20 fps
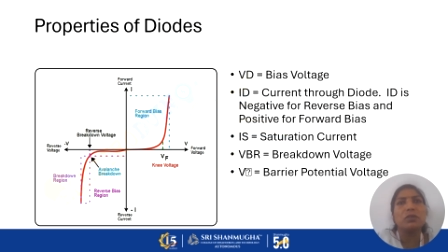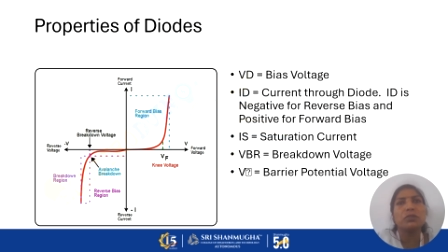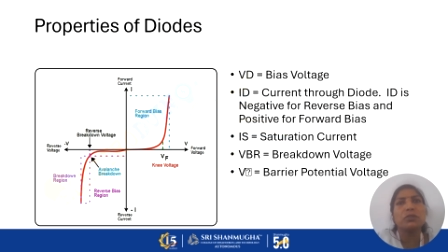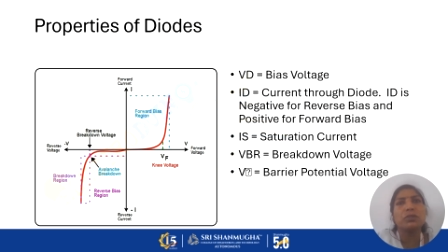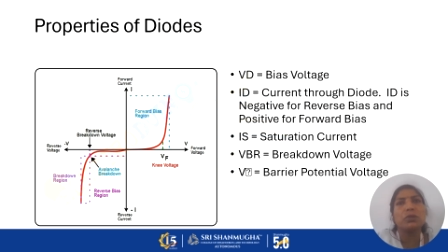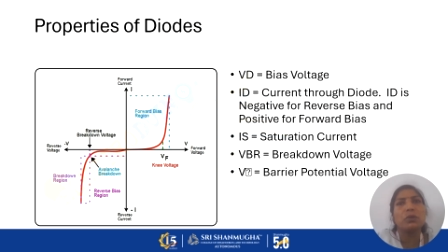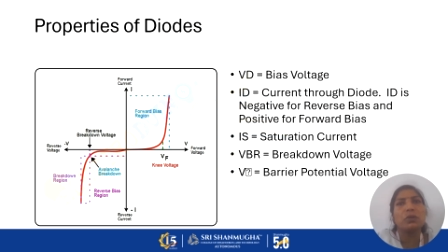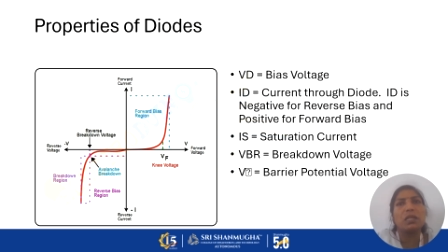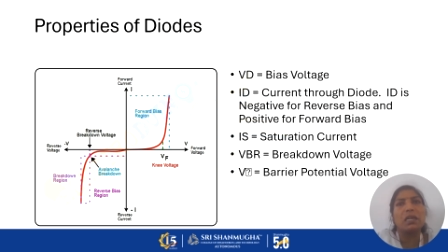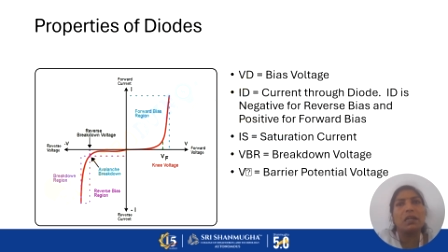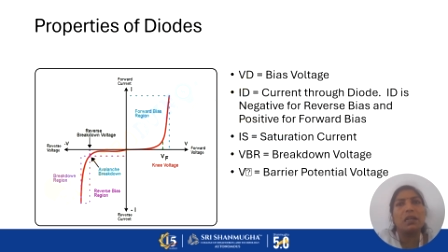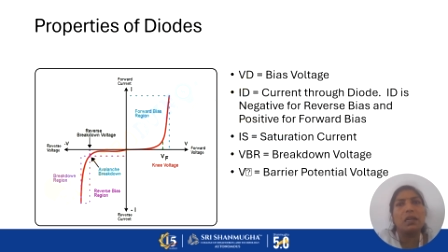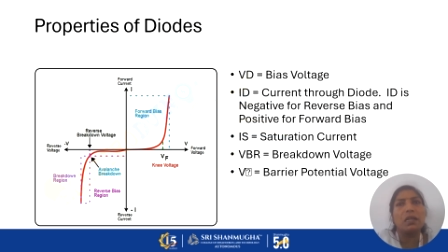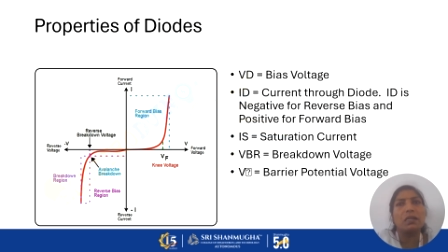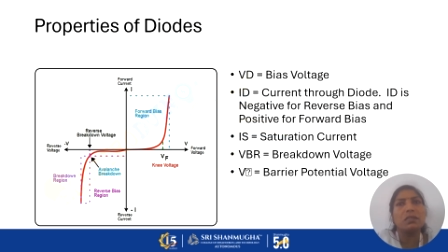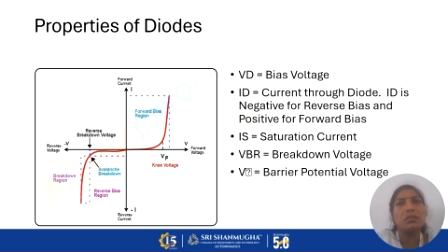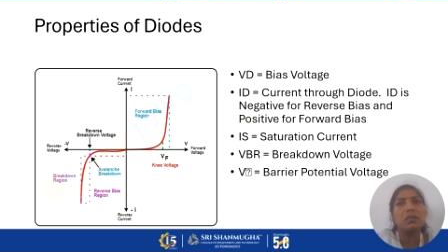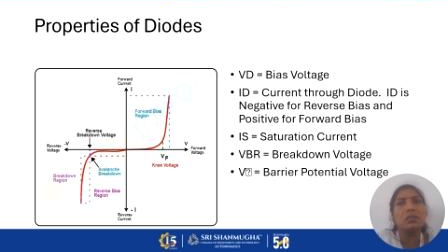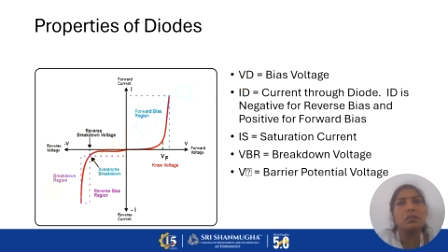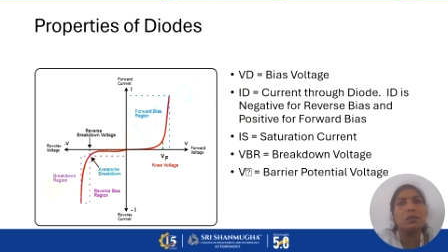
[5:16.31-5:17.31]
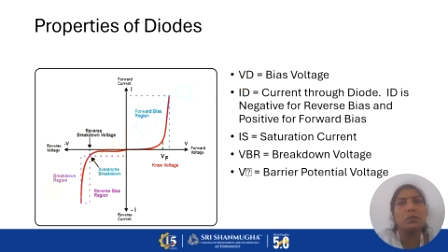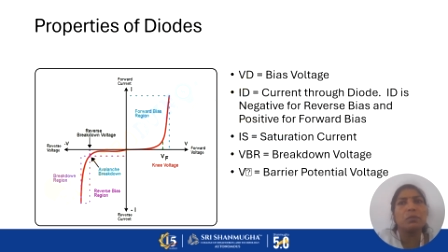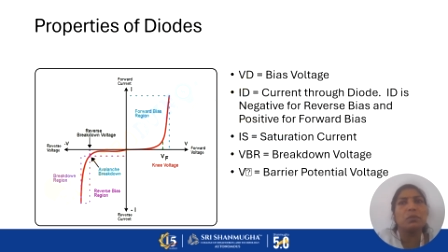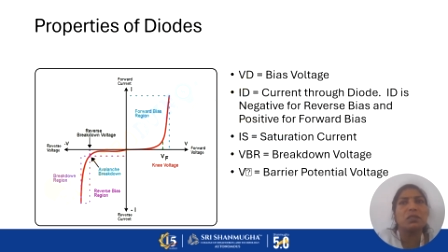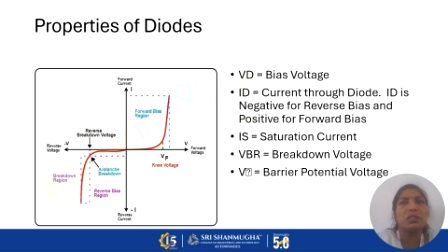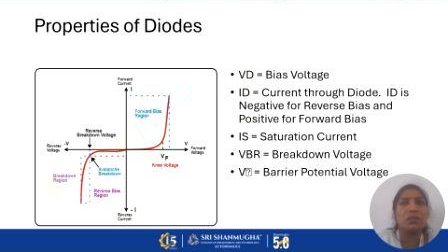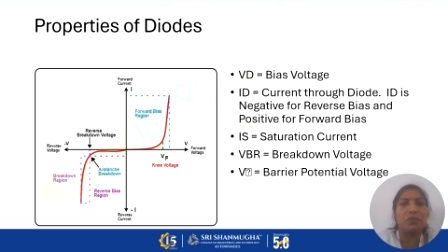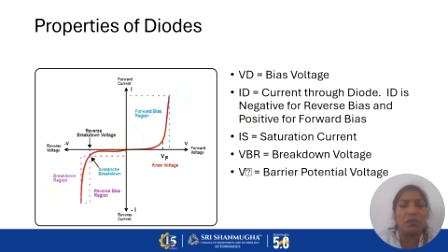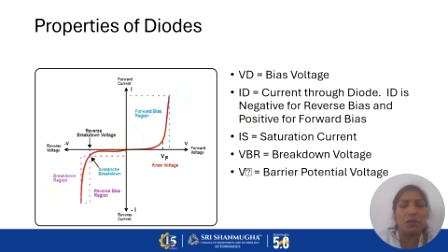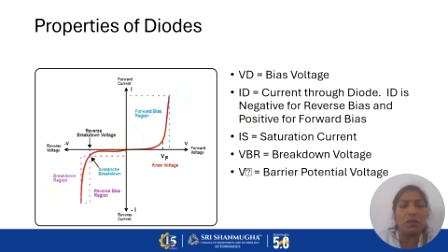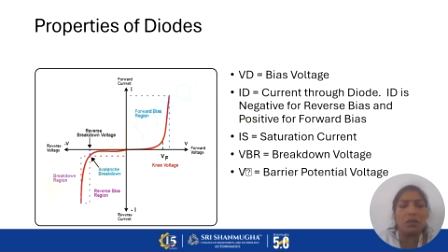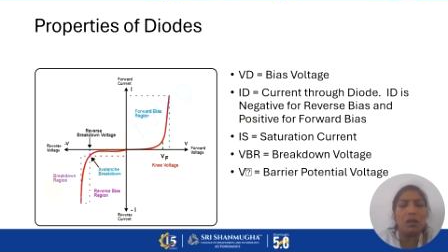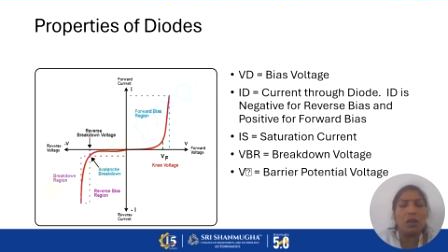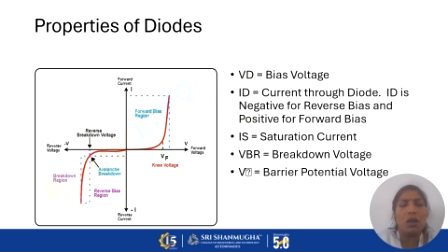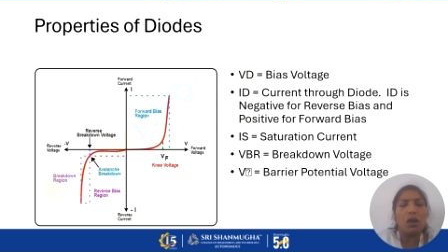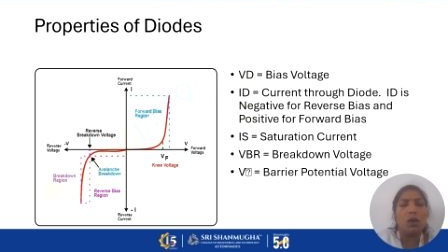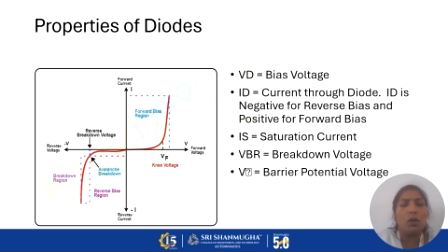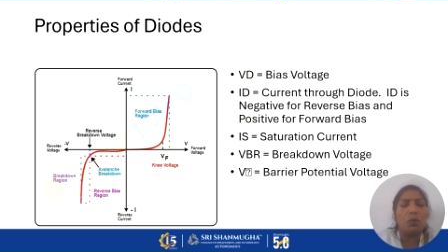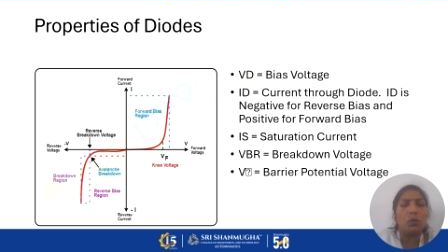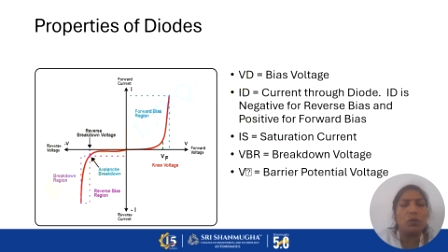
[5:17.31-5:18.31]
show the relationship between
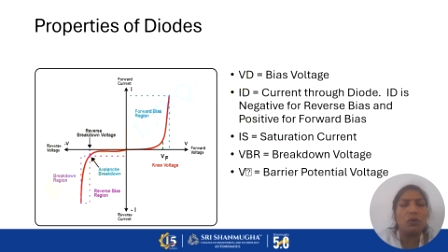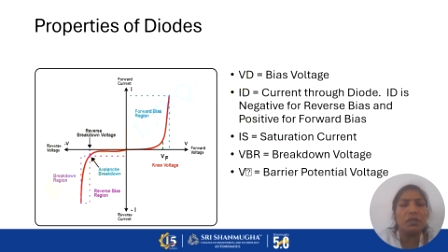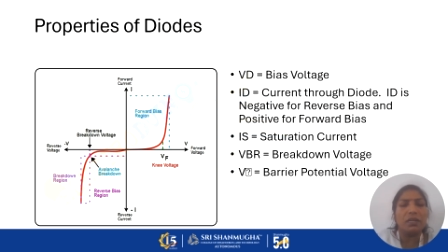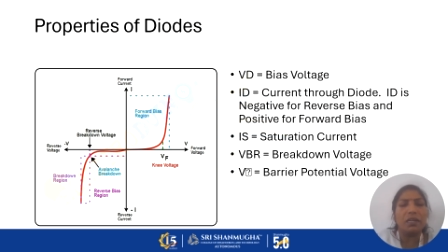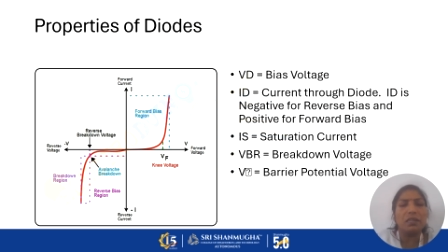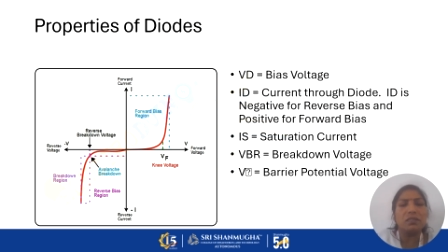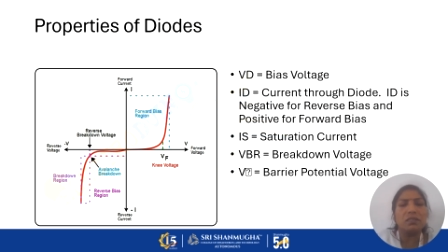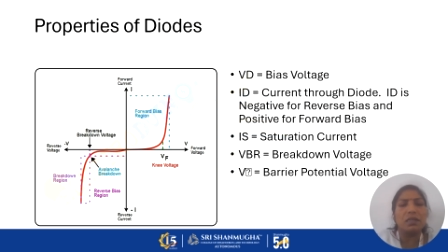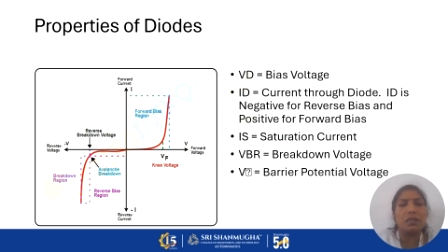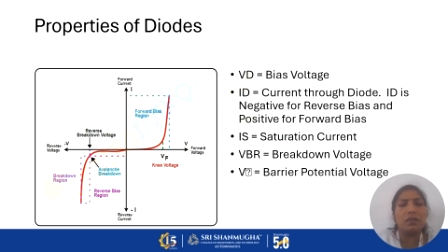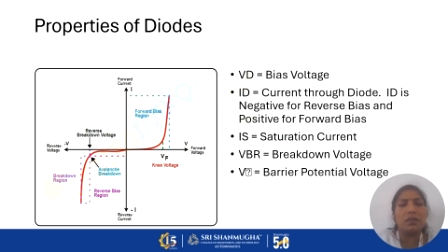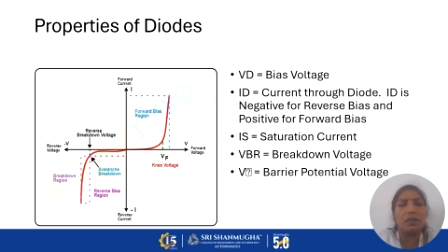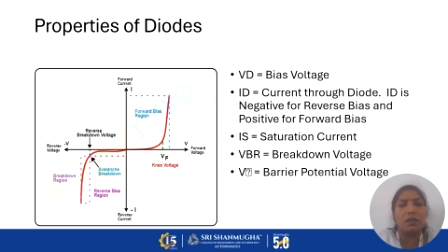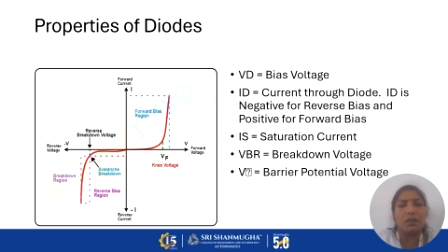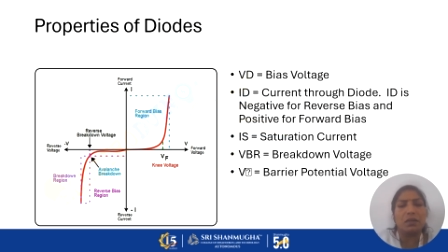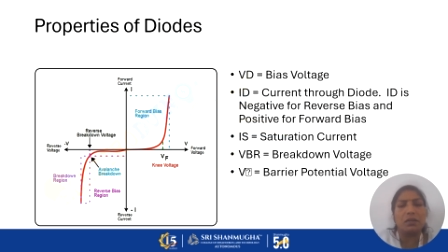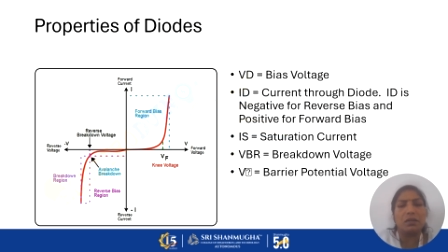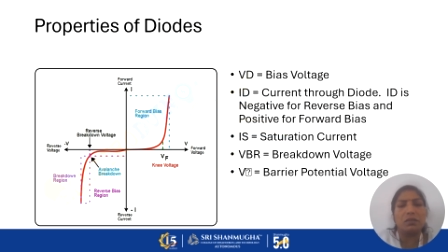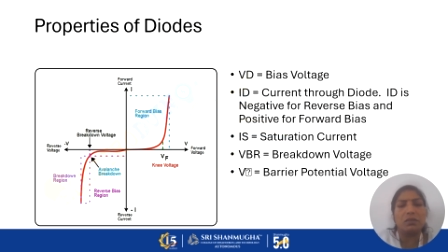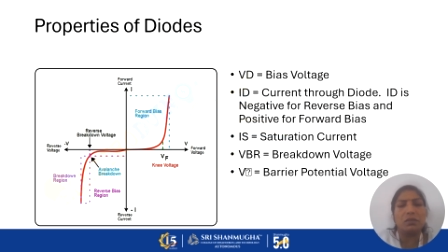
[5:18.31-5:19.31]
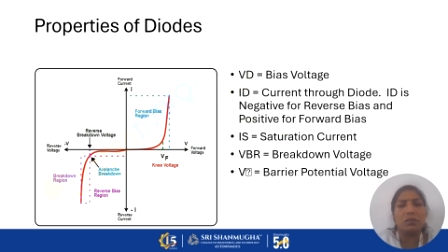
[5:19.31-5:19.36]
voltage and current.